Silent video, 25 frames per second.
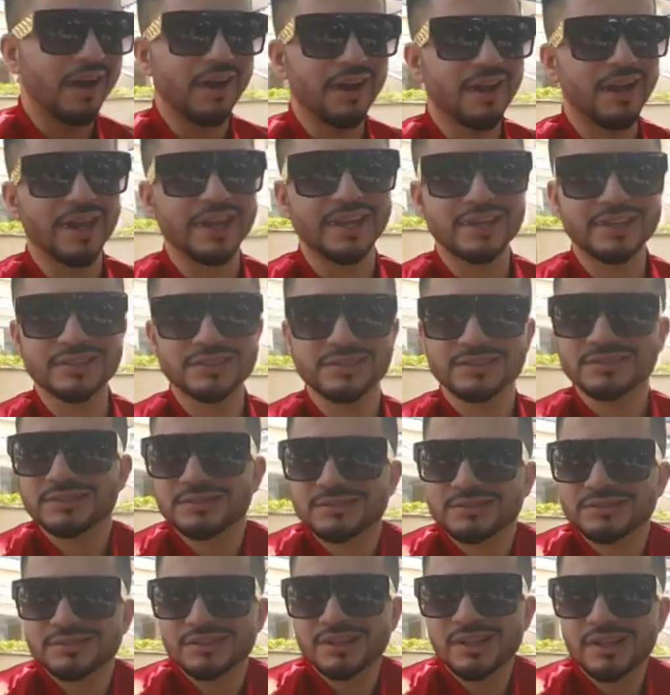are like
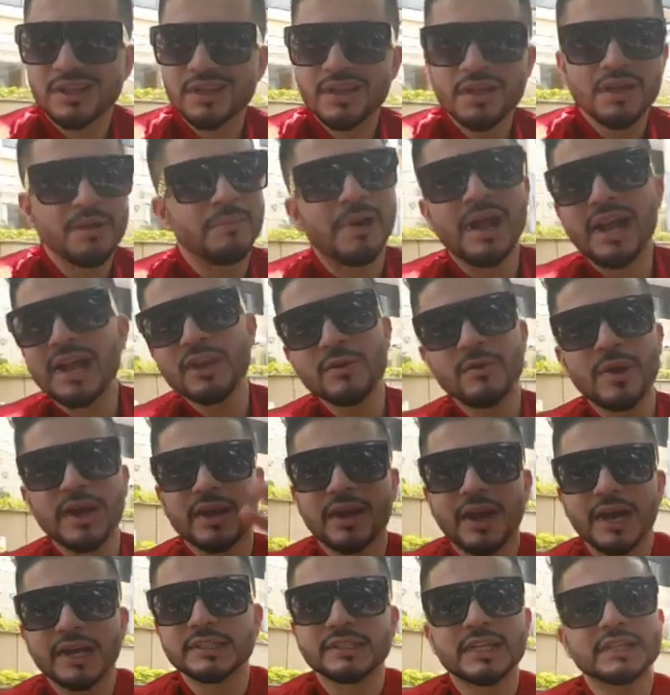but
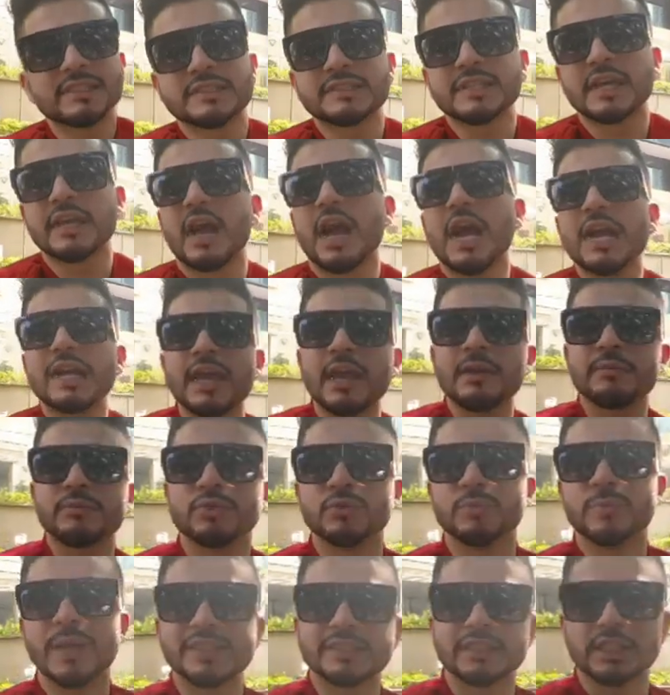anyway, guys, as I said, I came
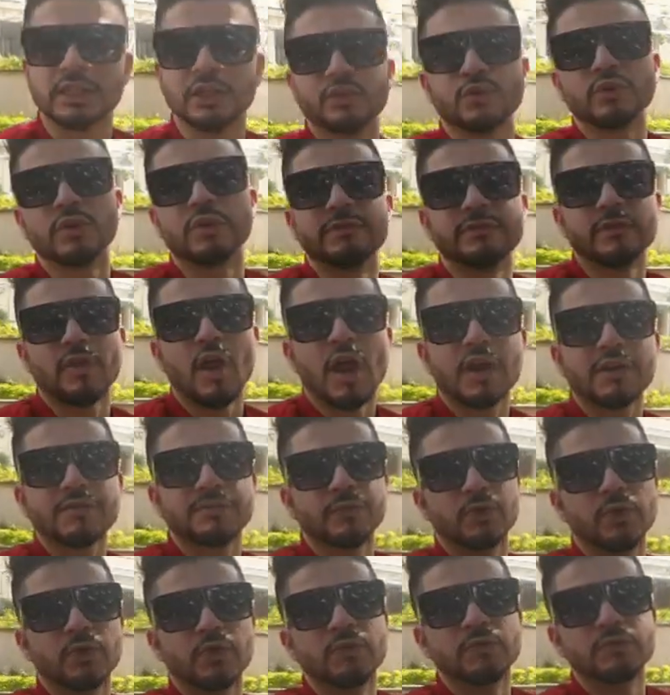to basically do a vlog
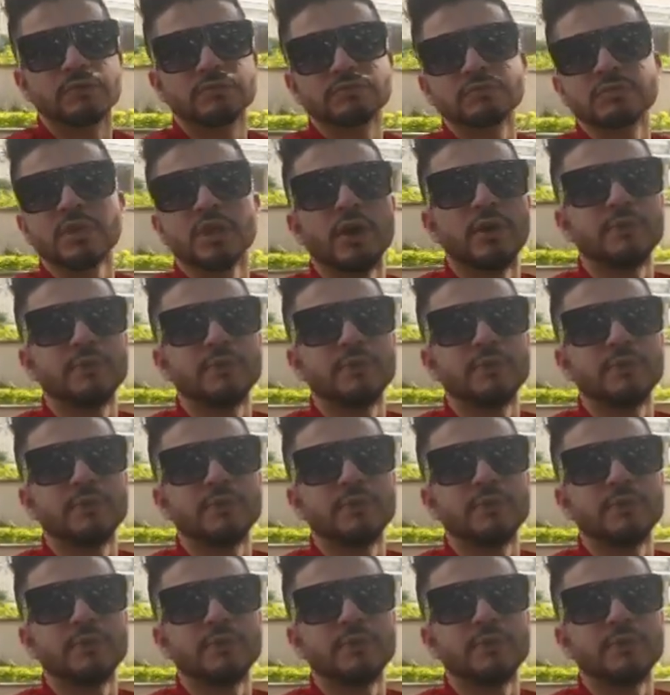for,